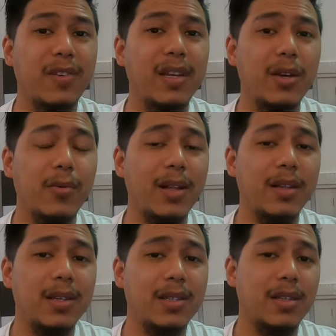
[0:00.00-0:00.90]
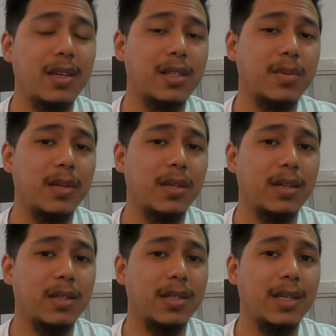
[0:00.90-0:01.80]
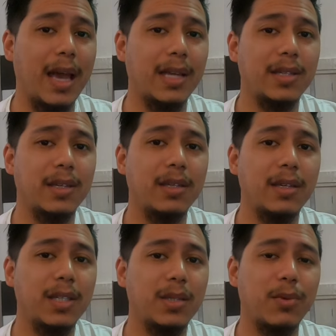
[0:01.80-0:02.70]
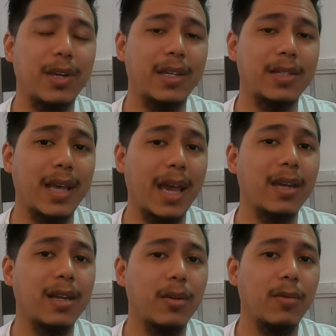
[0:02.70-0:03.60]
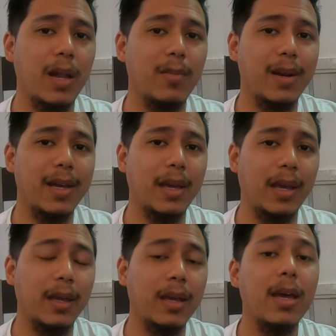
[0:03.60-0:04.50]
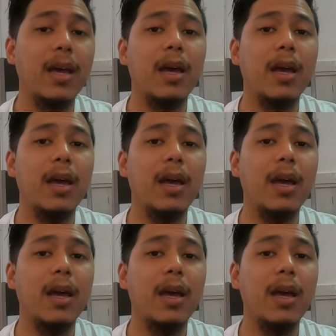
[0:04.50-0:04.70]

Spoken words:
feeling well these days because he accidentally sprained his ankle while playing.